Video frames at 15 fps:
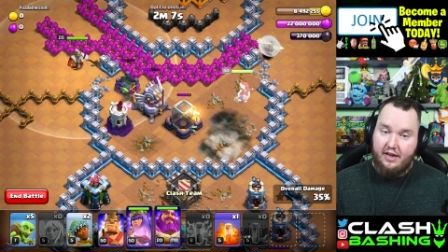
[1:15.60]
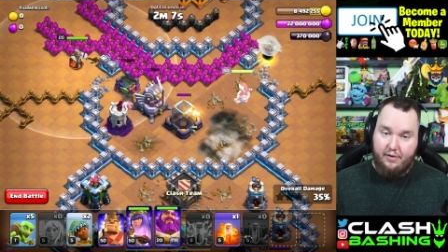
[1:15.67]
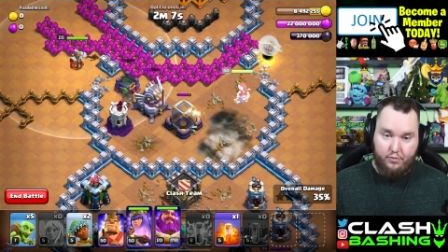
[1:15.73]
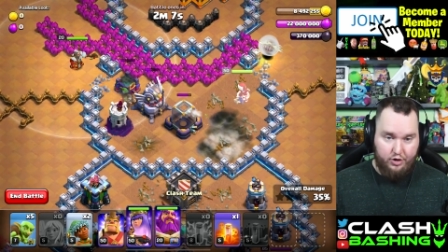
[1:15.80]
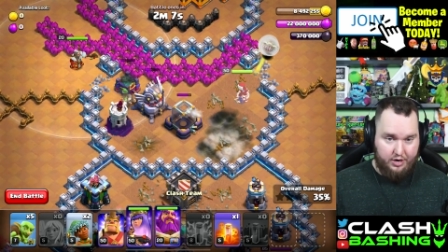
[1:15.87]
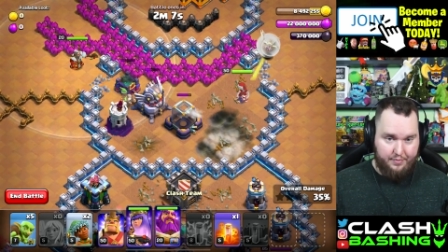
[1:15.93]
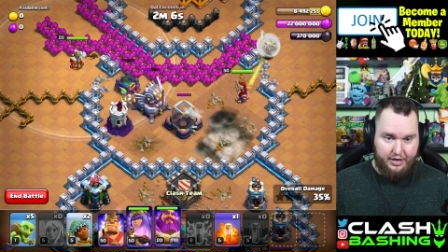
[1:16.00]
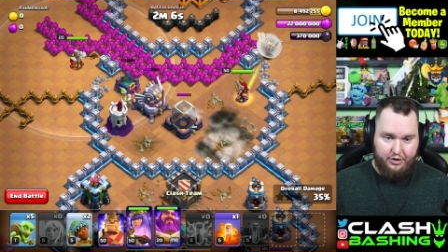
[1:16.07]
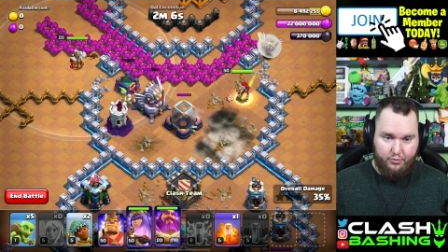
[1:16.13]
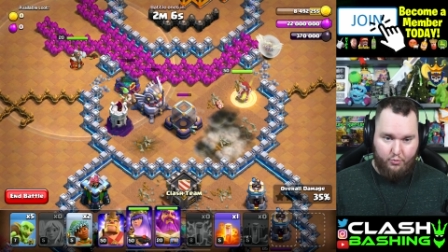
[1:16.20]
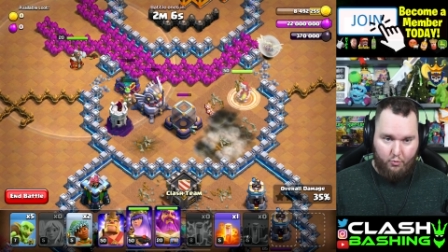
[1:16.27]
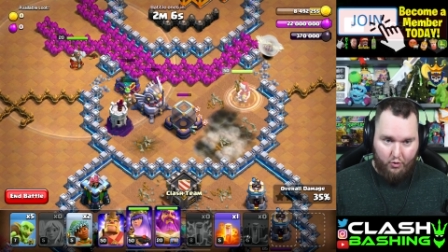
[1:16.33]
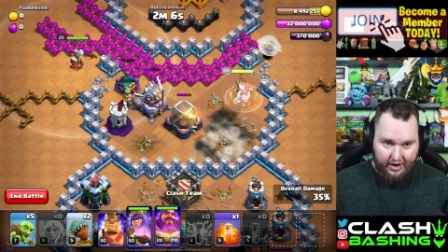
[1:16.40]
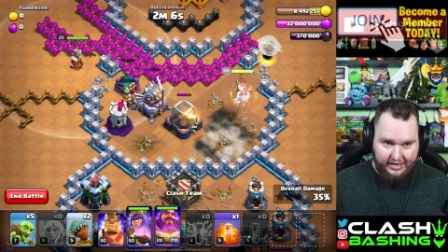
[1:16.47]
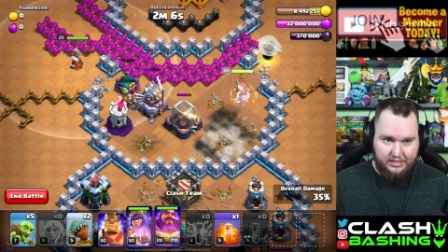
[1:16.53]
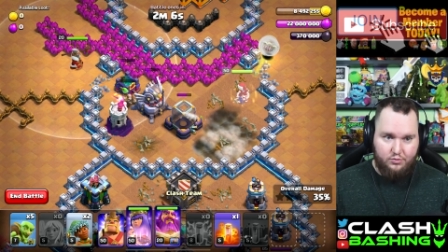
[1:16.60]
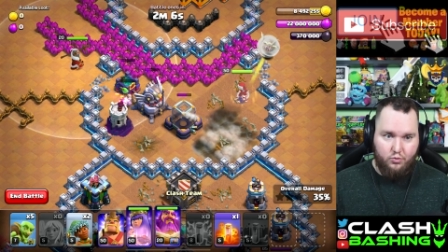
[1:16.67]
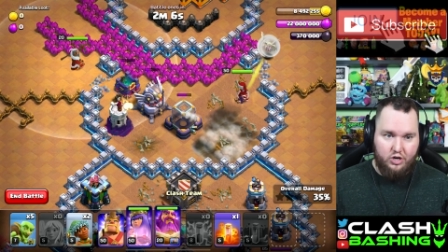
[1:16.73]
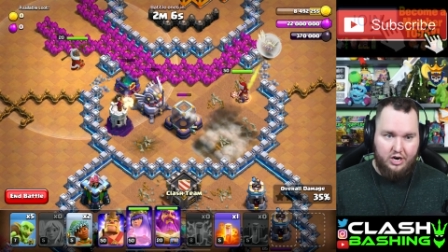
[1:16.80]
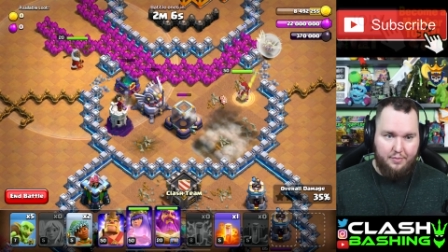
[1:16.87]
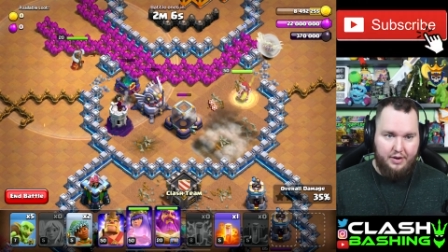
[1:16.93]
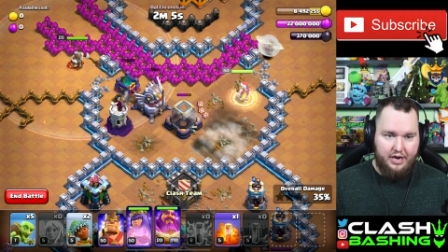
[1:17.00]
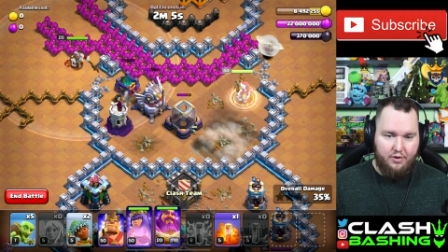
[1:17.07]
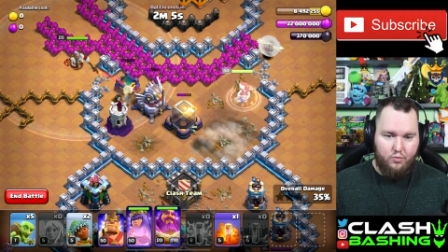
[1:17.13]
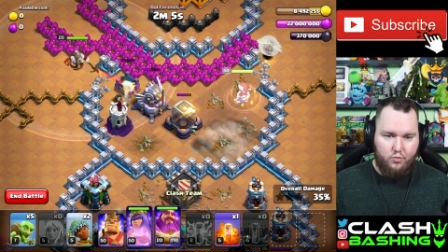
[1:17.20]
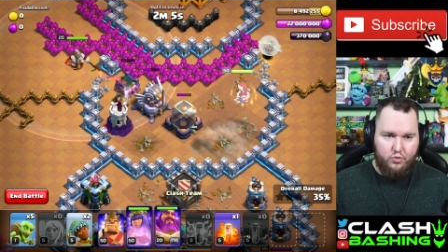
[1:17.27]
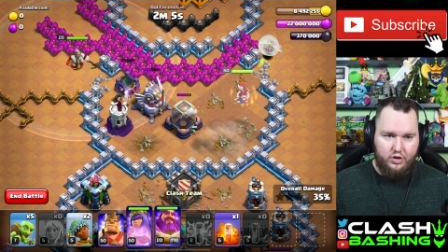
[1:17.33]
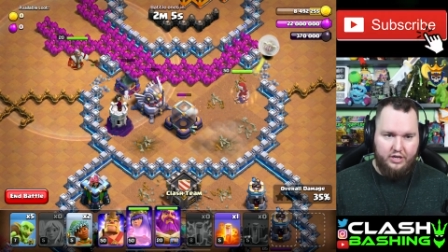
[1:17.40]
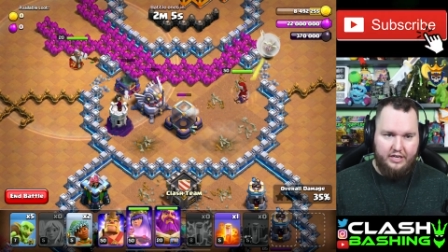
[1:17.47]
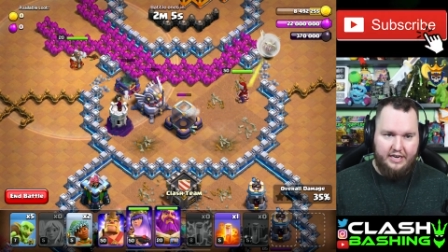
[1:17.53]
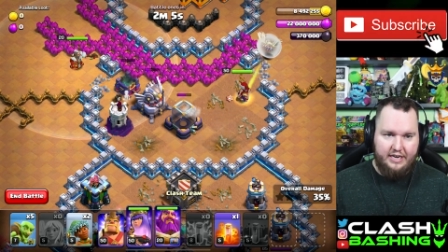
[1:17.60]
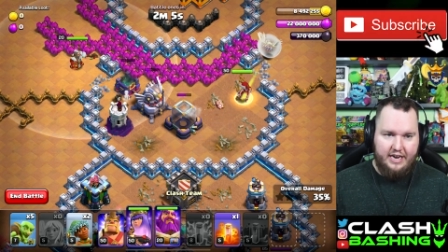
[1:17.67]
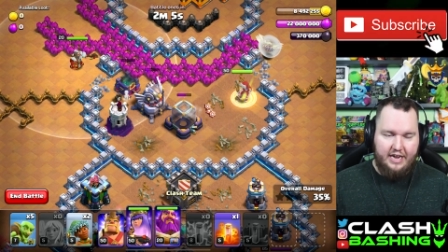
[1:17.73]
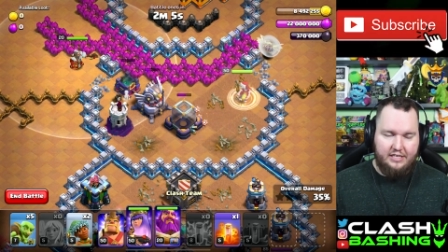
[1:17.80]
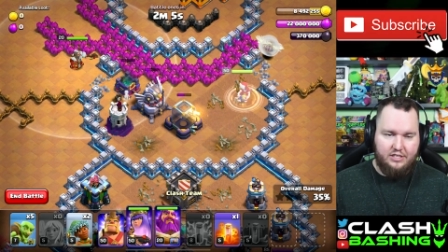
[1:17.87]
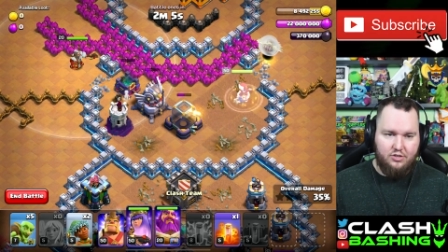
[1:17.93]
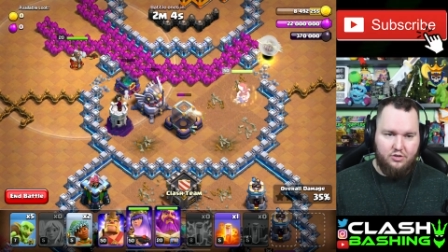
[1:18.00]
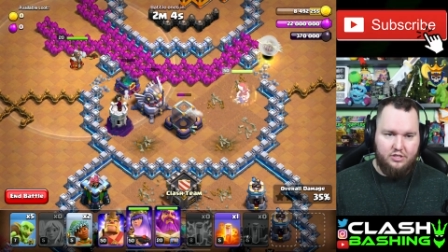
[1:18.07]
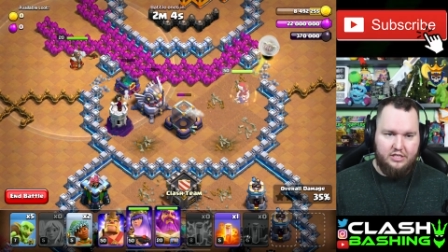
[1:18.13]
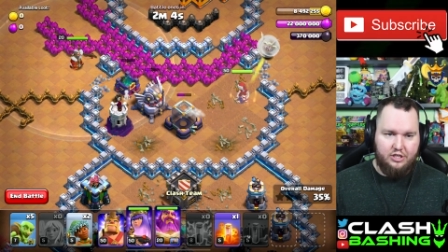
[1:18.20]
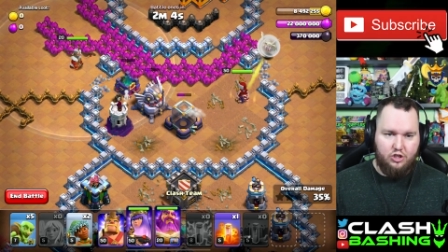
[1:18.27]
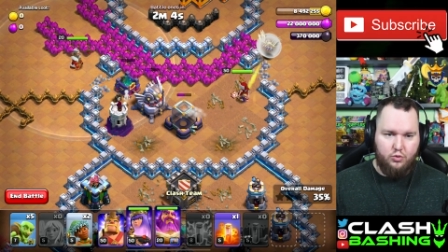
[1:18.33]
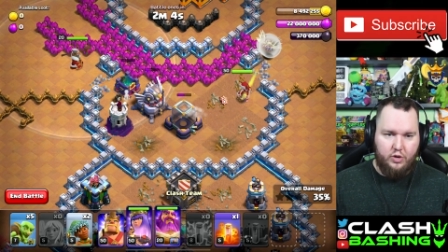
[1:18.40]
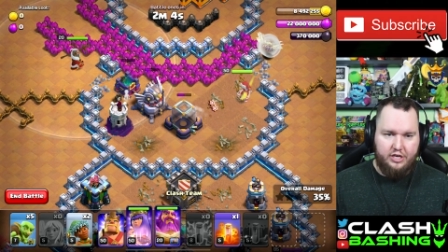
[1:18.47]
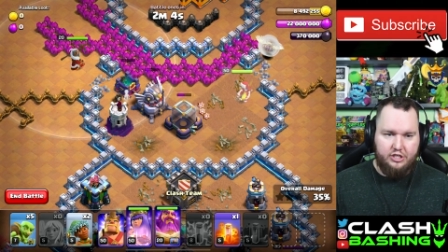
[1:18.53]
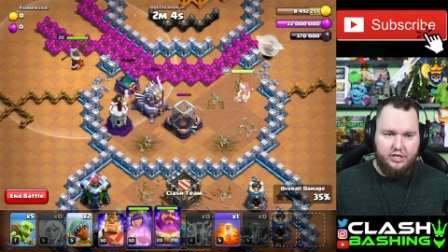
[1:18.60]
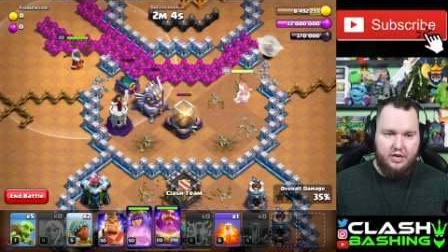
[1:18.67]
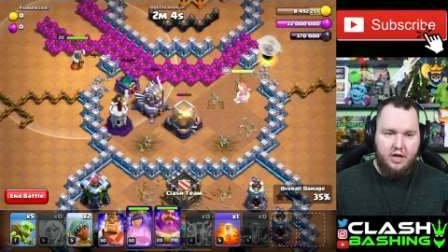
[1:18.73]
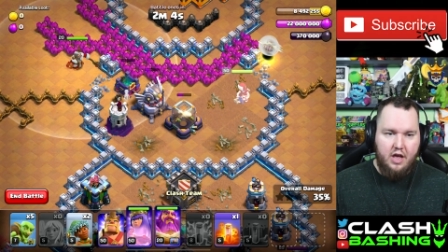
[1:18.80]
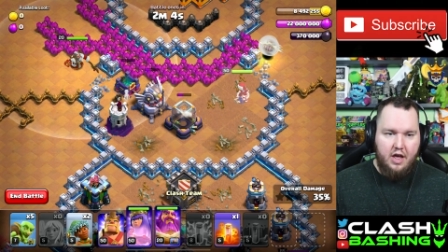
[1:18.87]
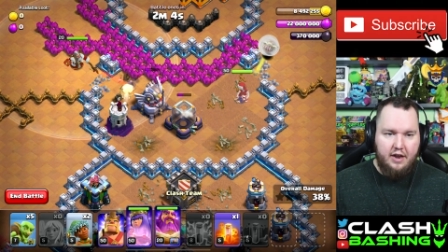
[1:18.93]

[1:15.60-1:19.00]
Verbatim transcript: We're going to be great. We're going to be in a really nice little situation.